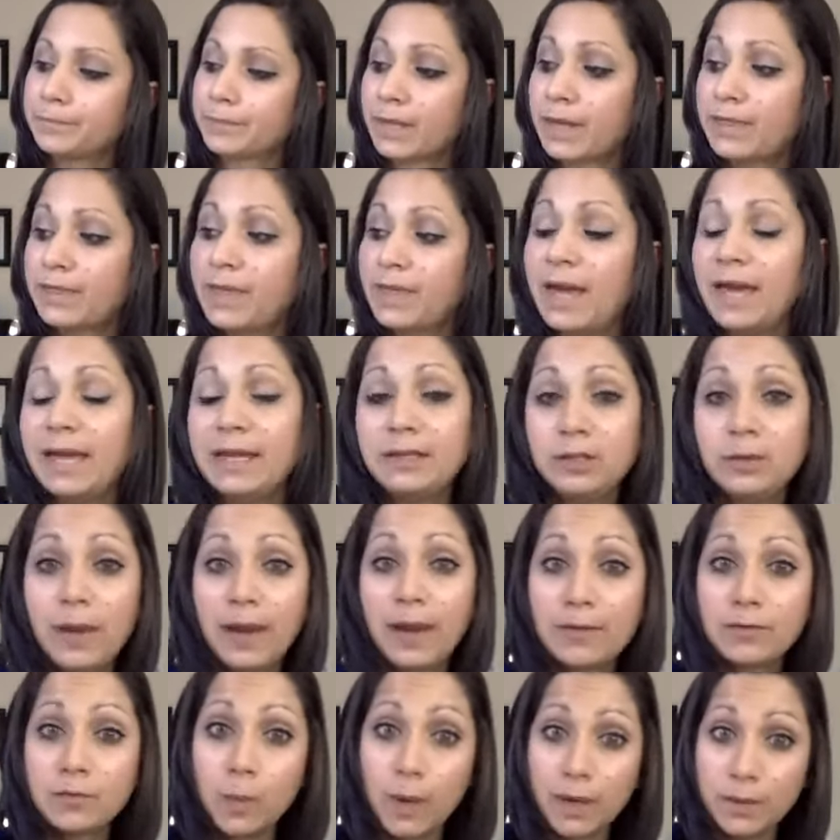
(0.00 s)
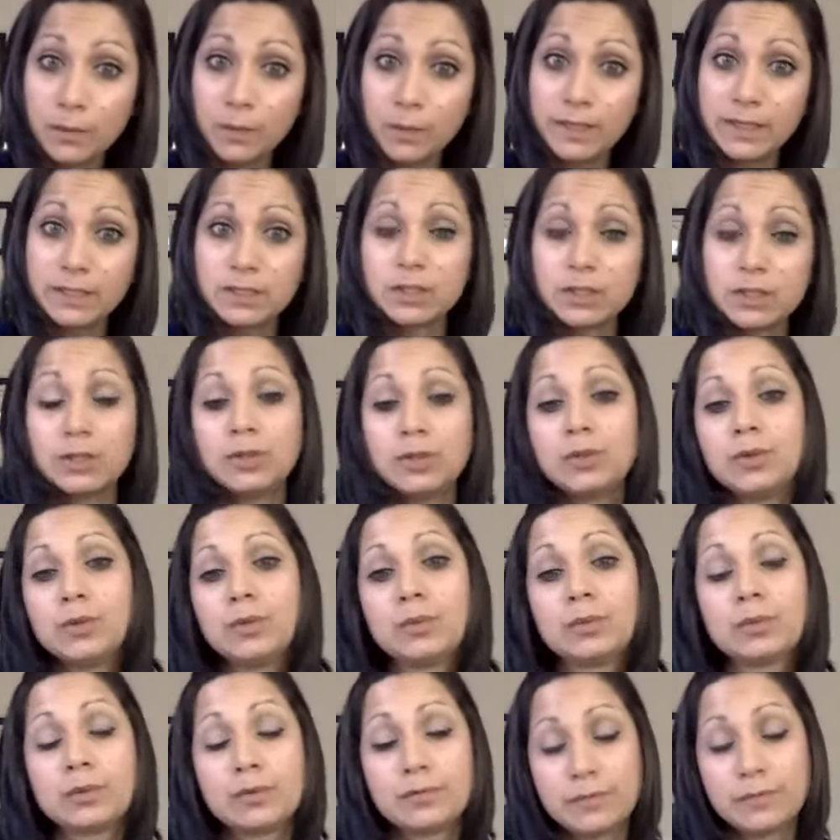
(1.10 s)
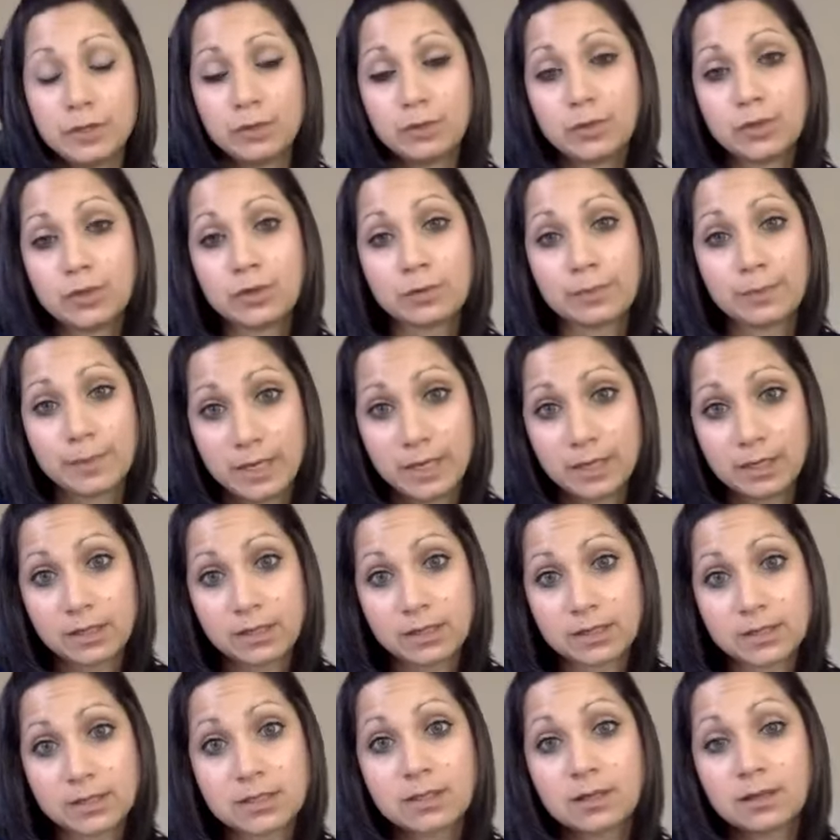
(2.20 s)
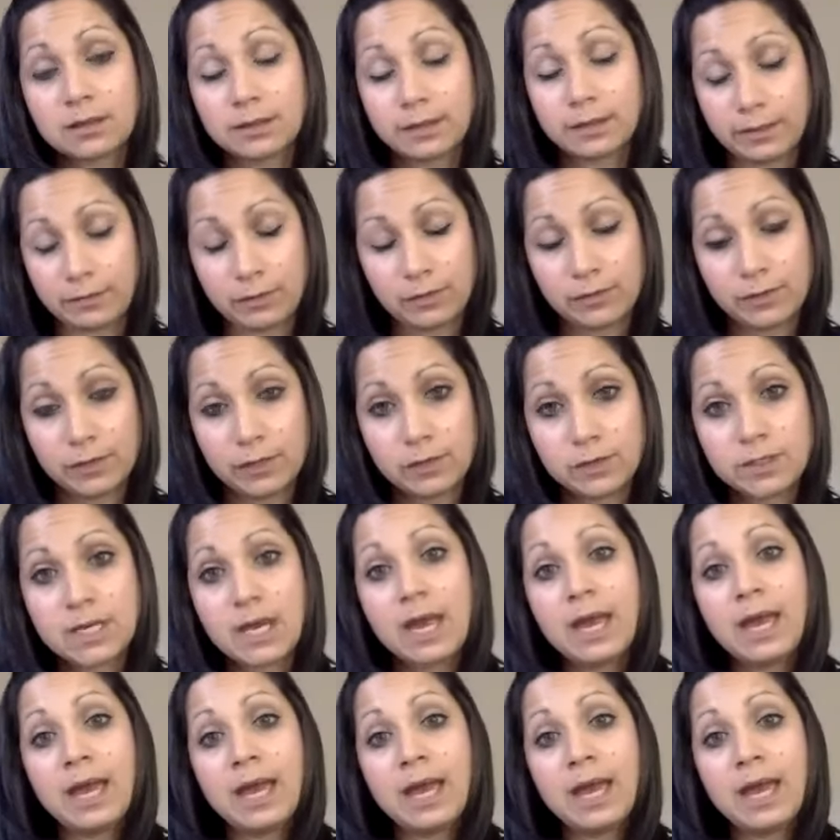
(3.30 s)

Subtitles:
Then you have 1 week to review your peers' lit reviews.